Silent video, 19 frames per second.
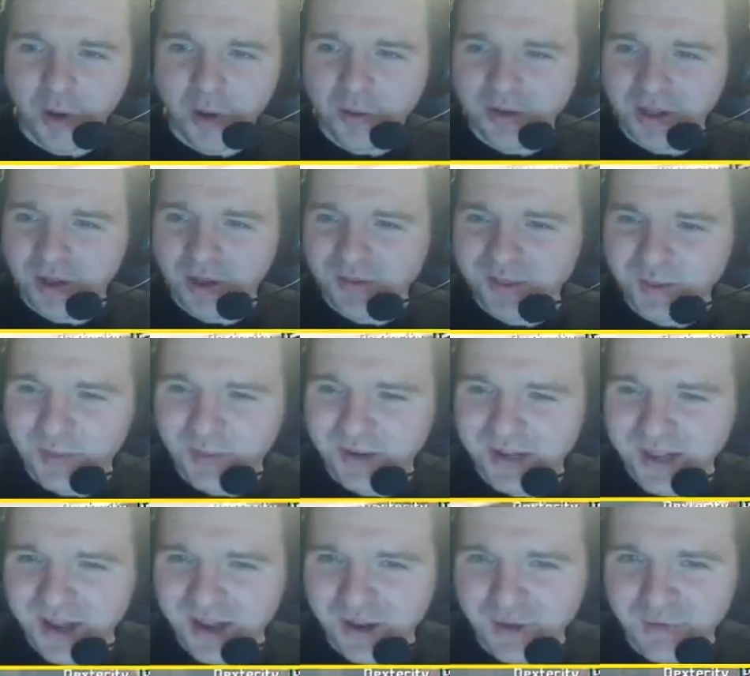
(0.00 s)
close to winning
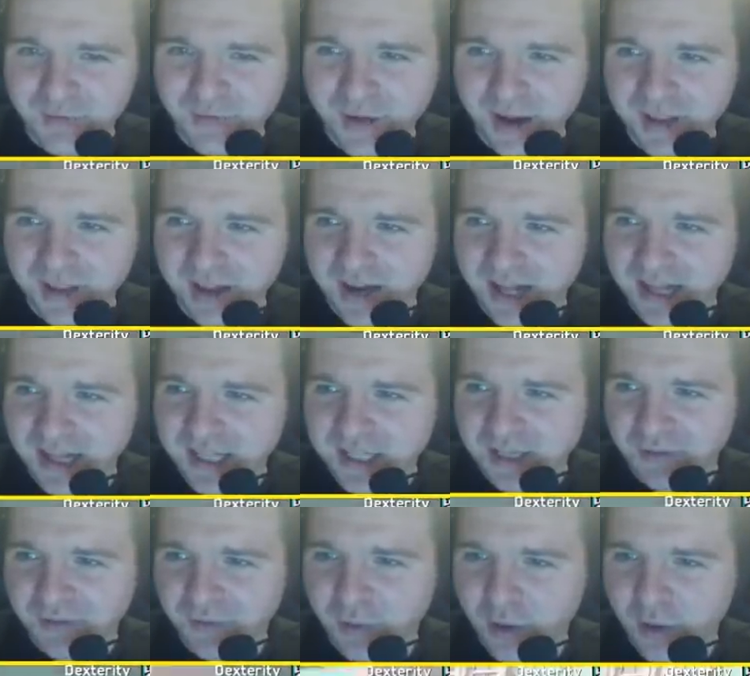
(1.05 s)
that gunfight then. I
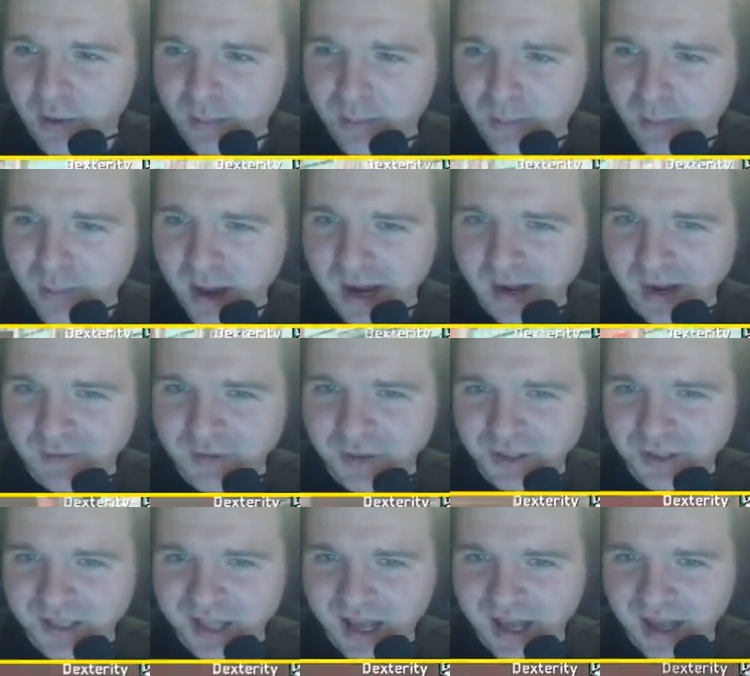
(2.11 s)
literally thought I might have
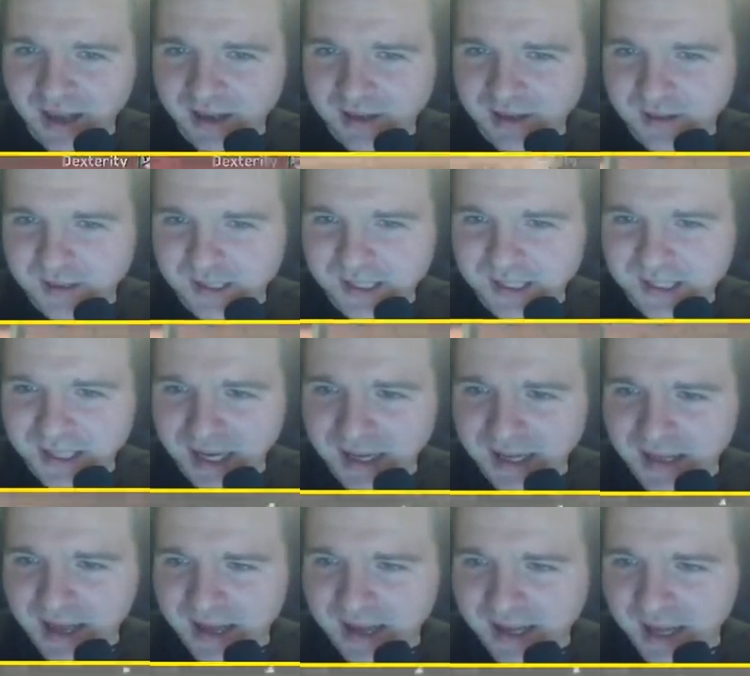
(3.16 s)
just like sneaked
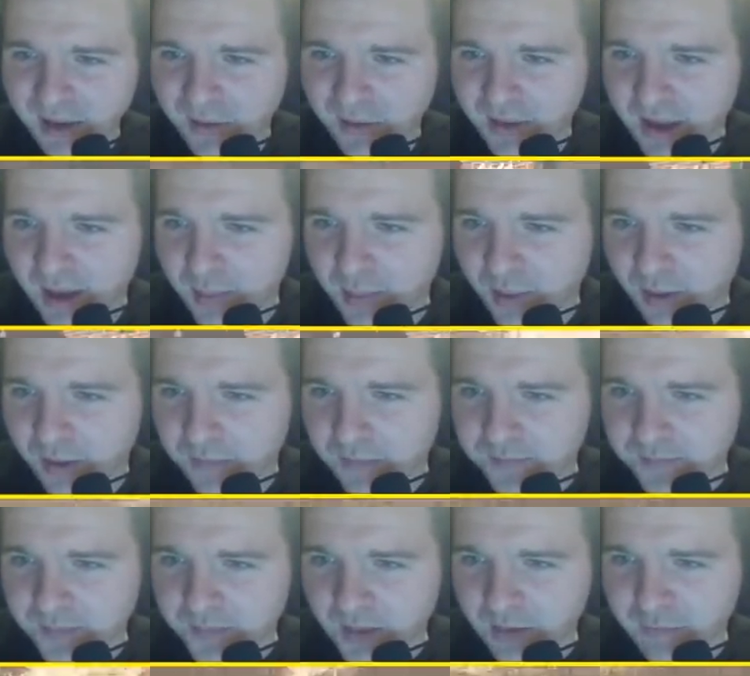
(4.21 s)
that kill there, but
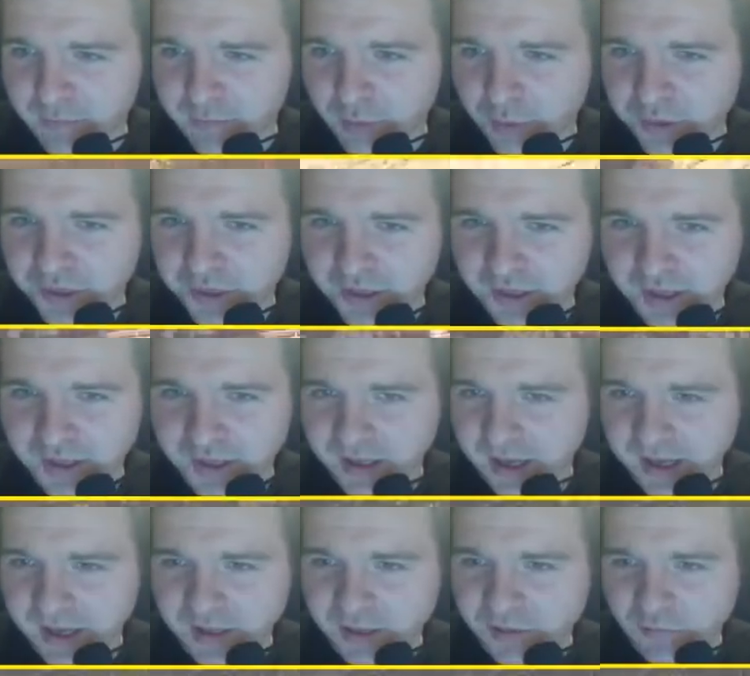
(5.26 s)
unfortunately
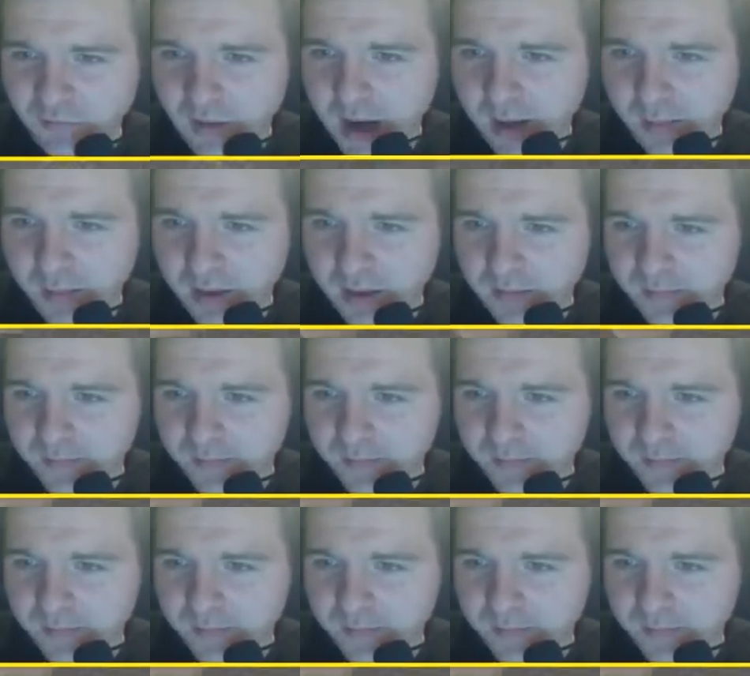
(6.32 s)
he just wrecked me.